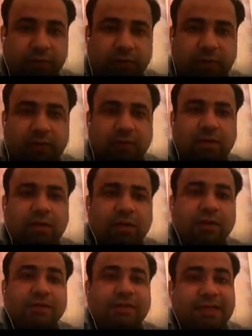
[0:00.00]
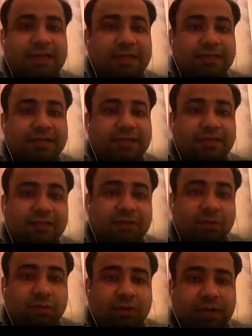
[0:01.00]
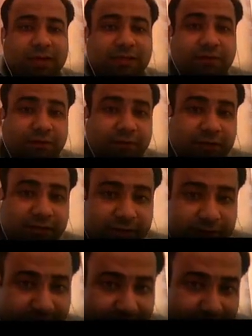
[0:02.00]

Okay, segregation is localized differences